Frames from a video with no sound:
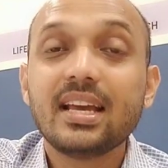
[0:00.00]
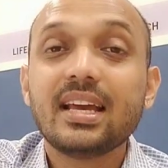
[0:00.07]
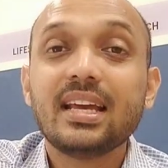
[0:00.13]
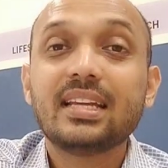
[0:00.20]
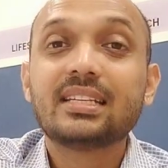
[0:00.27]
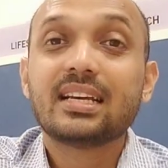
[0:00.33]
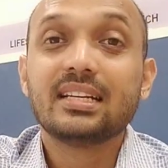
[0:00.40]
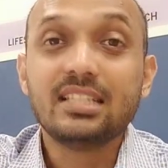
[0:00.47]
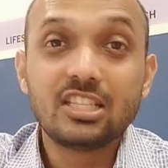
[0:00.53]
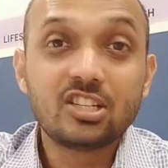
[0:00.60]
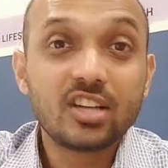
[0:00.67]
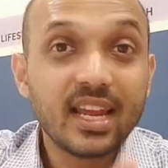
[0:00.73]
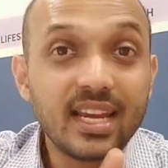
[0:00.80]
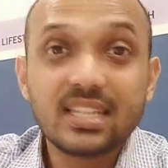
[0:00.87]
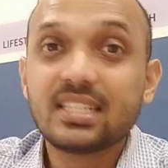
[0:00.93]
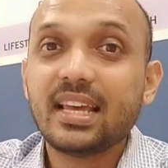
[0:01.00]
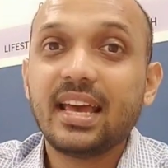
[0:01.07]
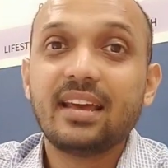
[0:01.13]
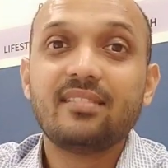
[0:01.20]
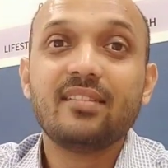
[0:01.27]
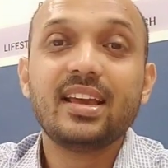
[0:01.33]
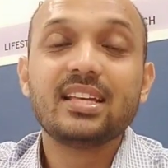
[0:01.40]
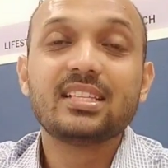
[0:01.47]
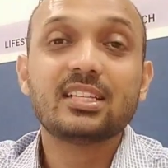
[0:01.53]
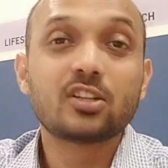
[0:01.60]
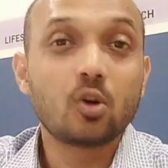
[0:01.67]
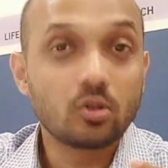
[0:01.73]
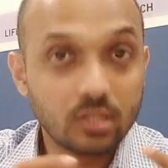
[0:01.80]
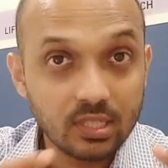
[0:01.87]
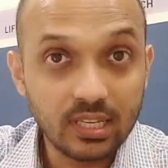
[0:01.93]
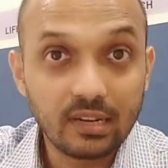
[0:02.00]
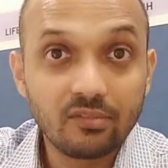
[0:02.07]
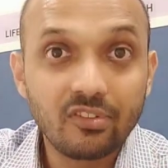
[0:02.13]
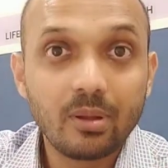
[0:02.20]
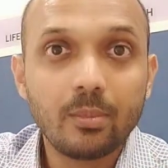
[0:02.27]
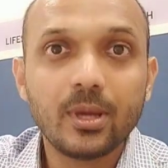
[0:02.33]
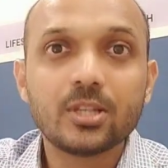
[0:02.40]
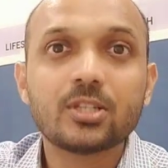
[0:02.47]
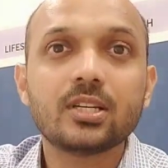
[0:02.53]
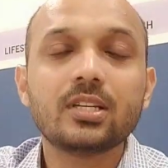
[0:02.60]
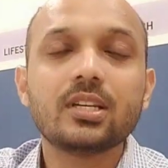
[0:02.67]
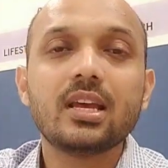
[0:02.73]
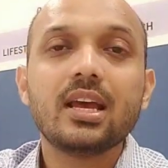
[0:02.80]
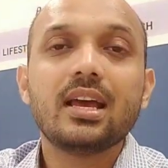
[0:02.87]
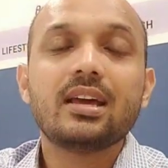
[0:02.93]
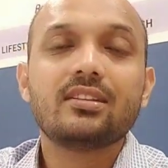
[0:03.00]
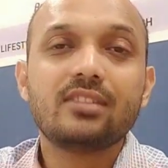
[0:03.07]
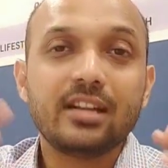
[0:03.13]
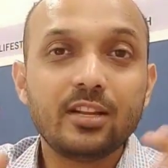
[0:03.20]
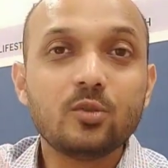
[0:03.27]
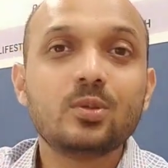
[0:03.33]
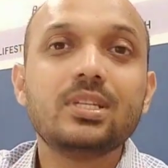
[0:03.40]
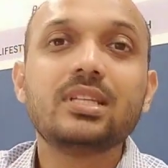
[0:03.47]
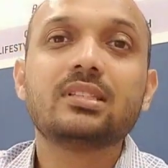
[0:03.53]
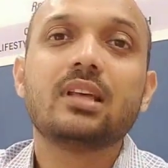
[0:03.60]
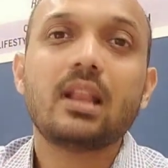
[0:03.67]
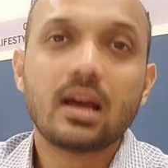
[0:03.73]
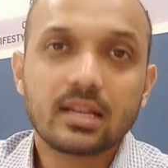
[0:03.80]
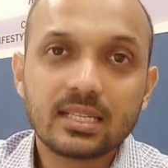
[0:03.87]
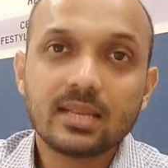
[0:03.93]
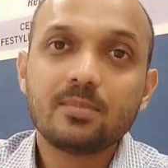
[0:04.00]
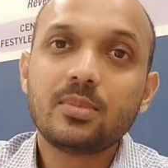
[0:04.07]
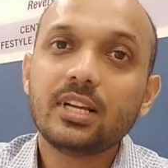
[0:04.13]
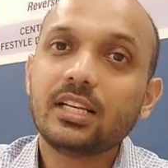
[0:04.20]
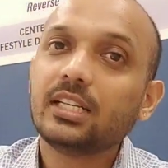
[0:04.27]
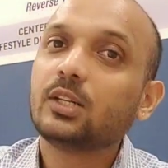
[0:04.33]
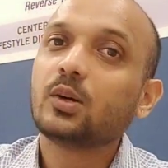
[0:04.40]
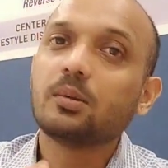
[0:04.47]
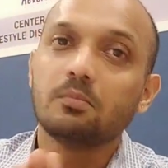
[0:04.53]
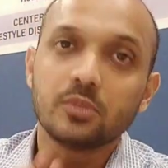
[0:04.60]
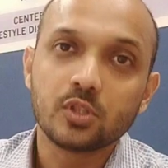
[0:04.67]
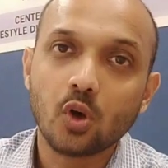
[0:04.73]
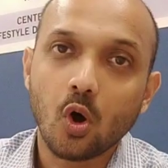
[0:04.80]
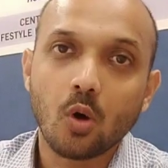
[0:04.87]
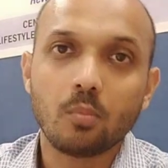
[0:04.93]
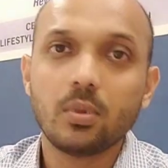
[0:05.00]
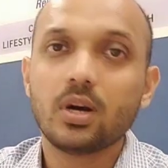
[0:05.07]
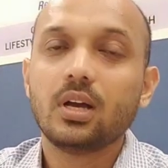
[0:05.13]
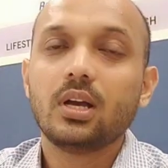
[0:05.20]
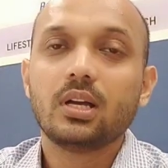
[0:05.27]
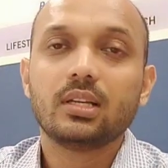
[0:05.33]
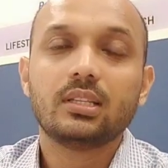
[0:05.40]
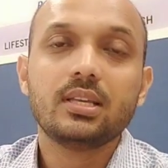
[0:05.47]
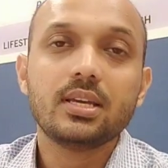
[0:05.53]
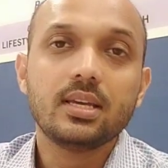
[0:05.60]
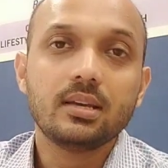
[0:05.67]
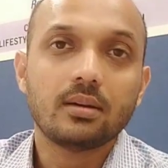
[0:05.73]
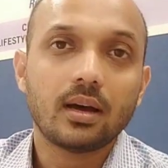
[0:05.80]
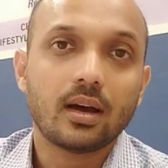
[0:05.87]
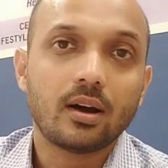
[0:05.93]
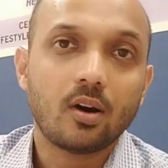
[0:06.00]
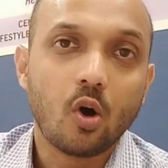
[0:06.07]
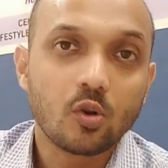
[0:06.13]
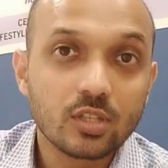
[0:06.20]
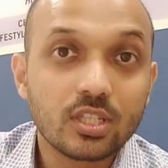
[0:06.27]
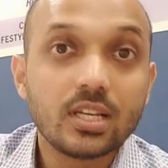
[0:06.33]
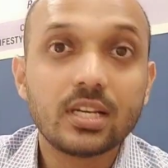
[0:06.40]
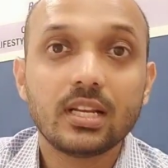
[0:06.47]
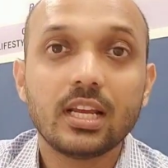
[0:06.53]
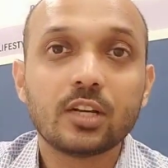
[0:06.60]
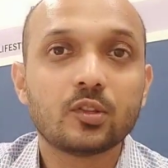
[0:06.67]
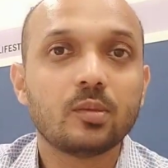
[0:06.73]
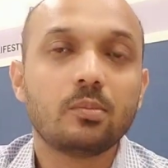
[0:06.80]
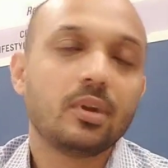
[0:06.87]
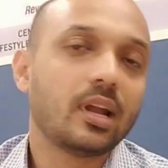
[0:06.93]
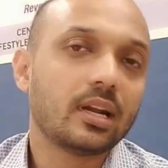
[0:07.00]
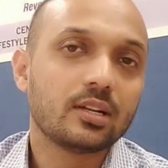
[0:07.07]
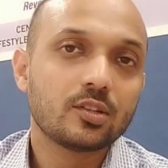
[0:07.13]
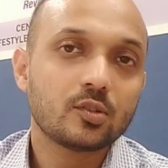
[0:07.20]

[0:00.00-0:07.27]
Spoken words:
It constrains the airways. It causes inflammation, reducing the lungs' ability to absorb the oxygen into the blood.